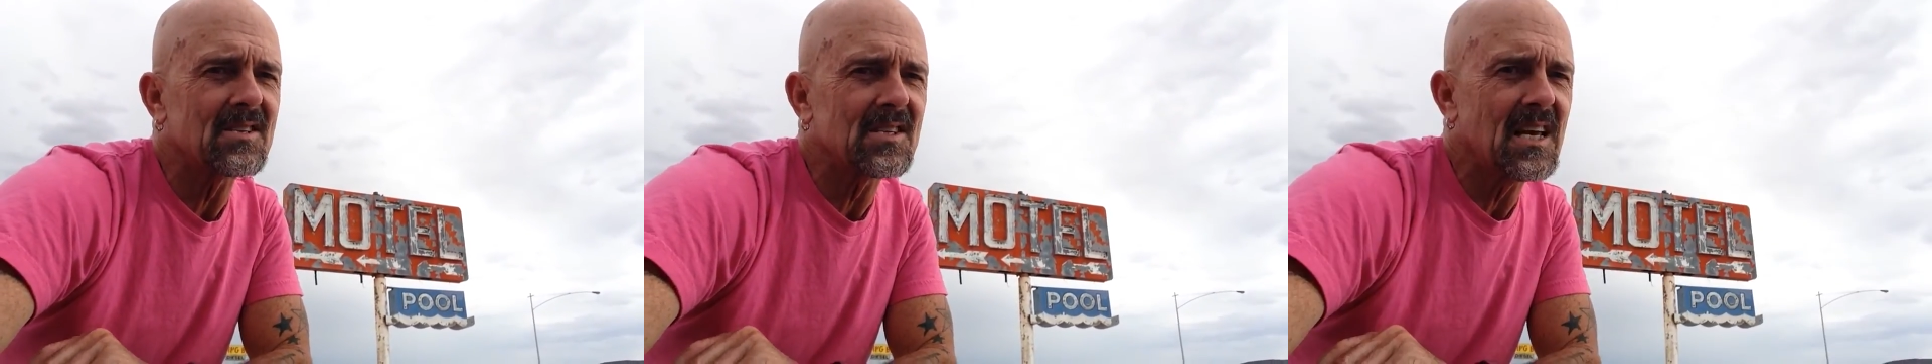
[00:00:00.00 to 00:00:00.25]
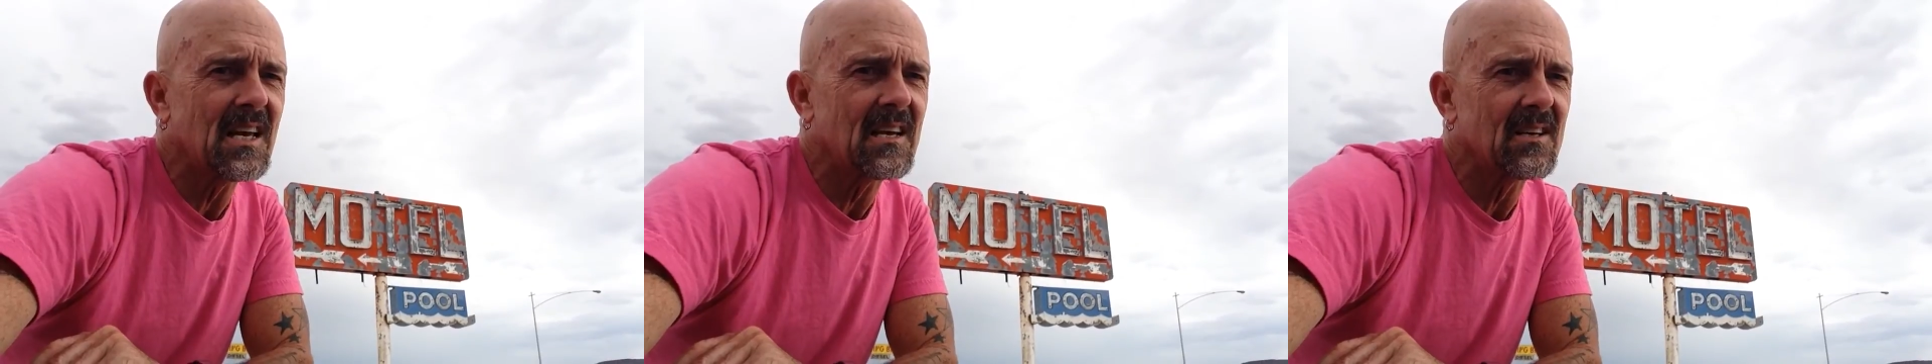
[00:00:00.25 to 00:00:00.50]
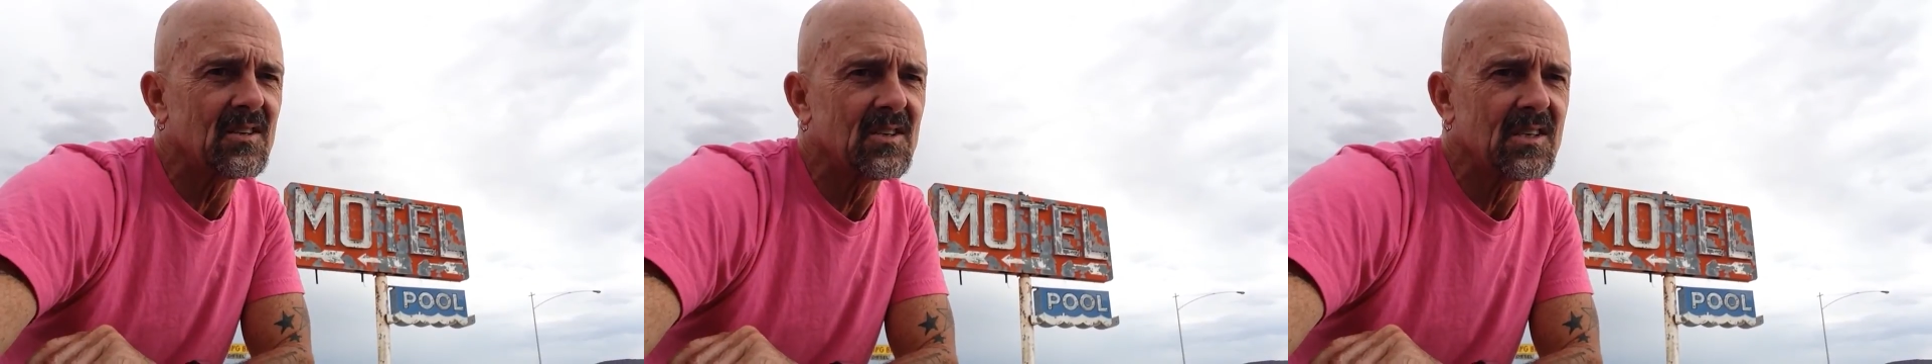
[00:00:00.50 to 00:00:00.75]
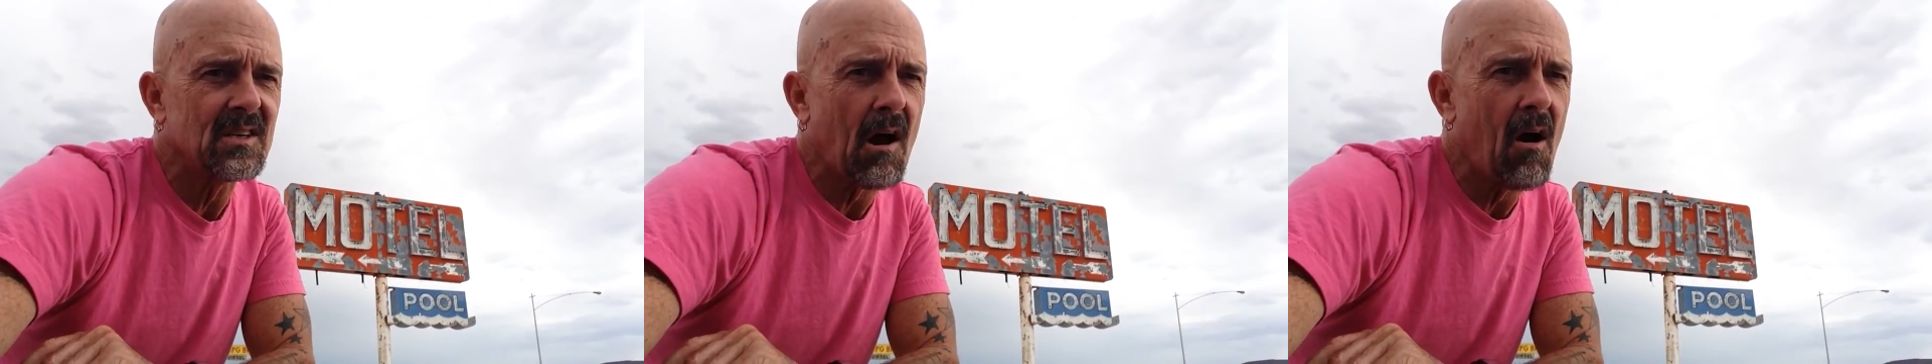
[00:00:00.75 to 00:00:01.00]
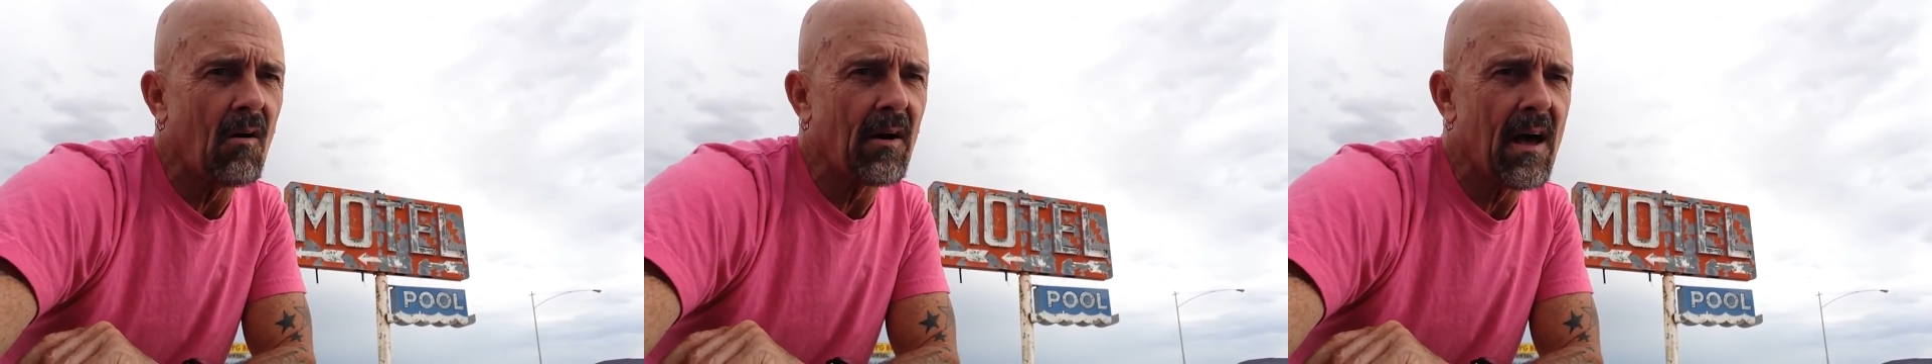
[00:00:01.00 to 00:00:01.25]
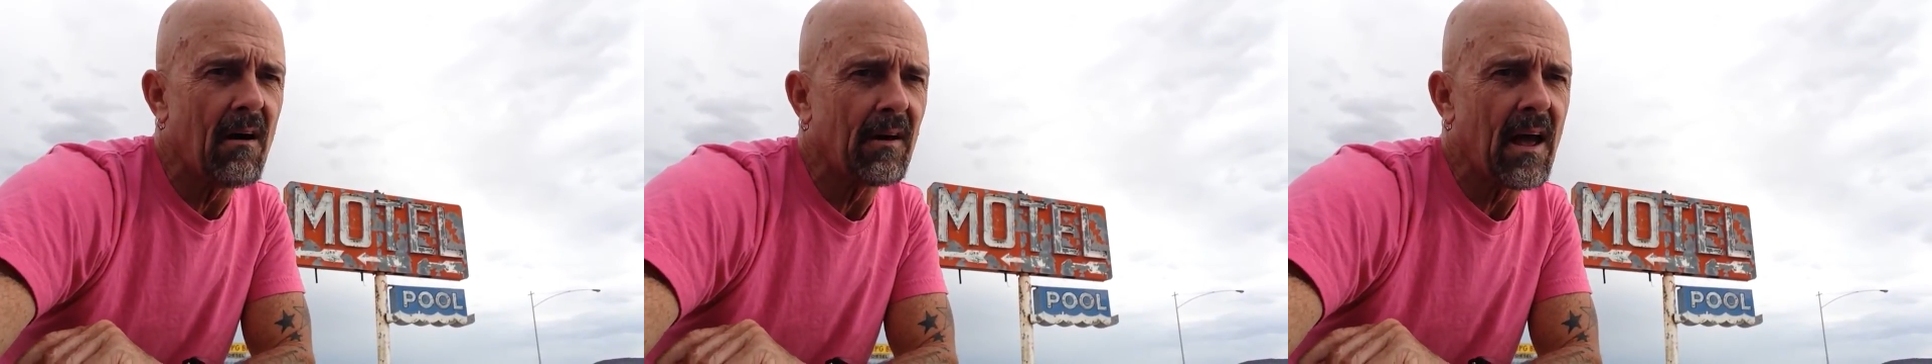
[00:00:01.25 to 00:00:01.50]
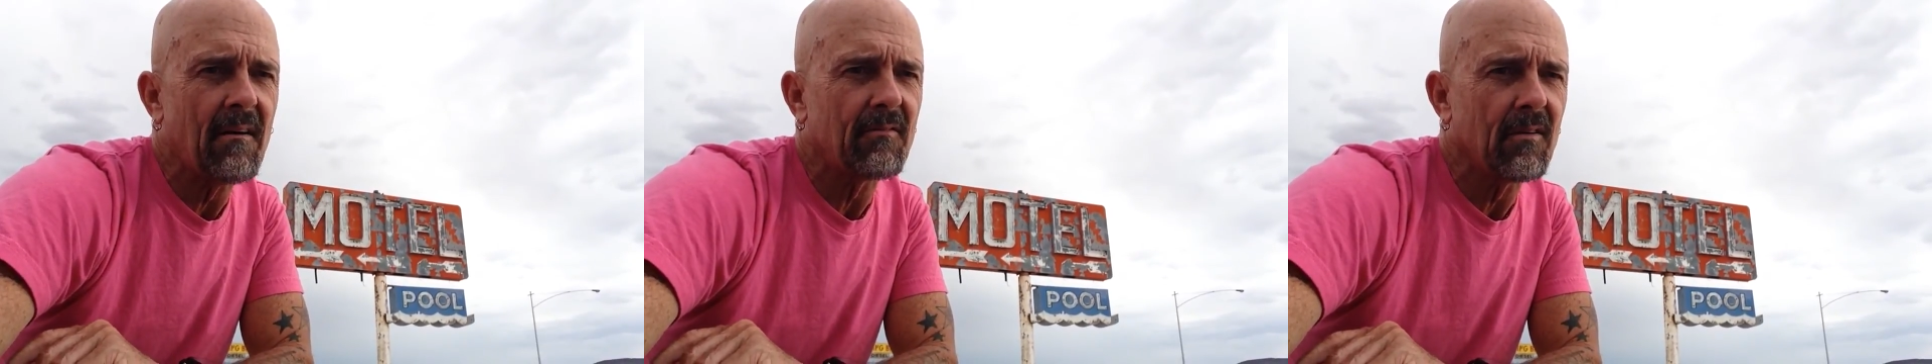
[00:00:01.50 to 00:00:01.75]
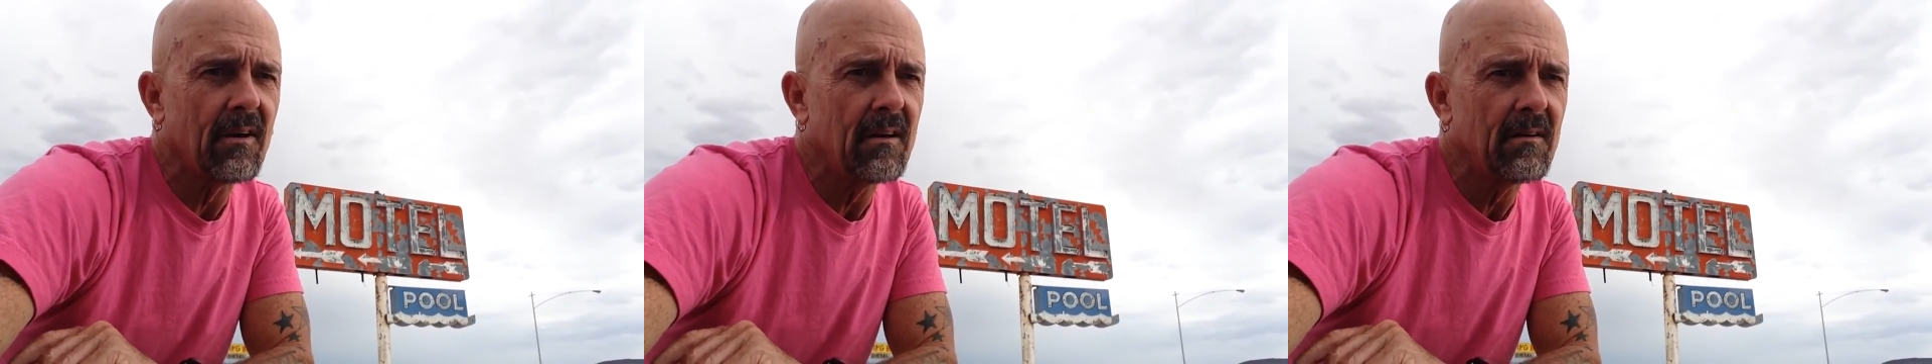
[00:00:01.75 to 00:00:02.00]
sink, she called out
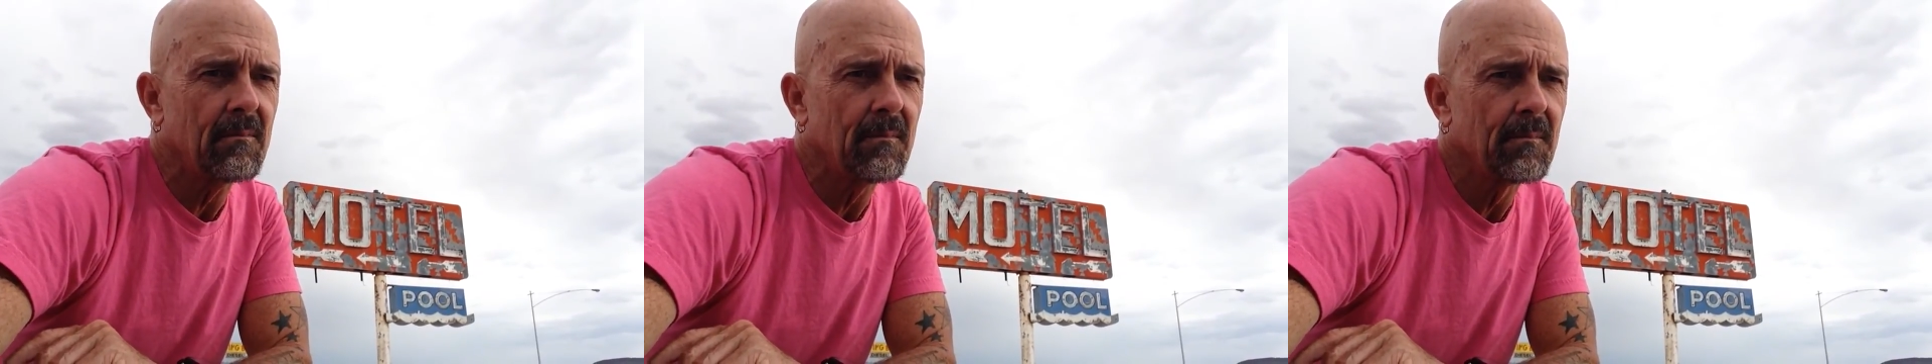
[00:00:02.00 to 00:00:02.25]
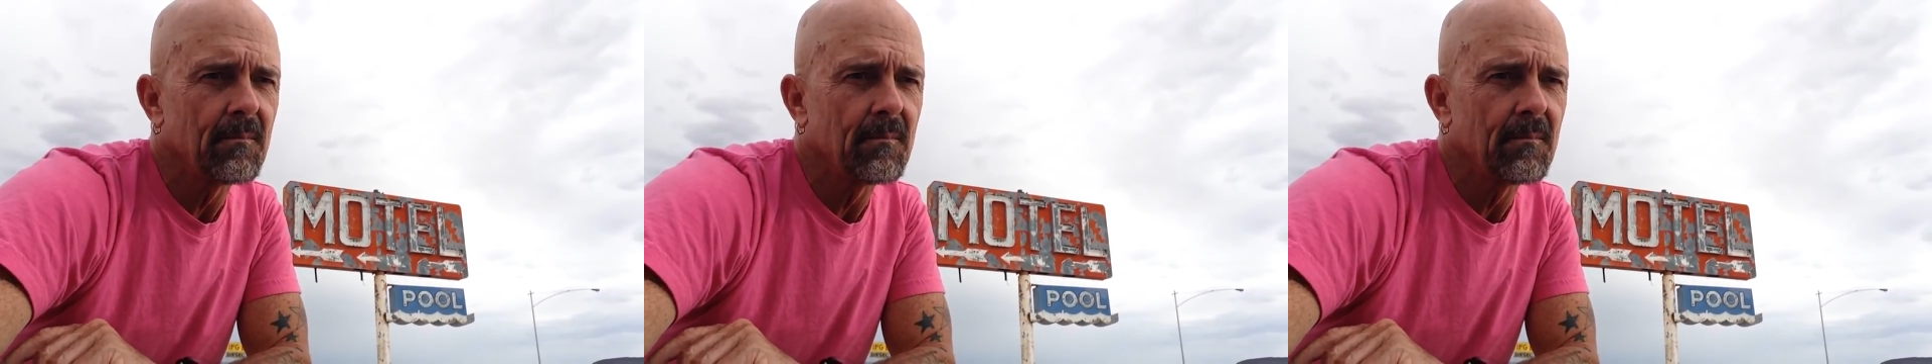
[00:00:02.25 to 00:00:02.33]
after him.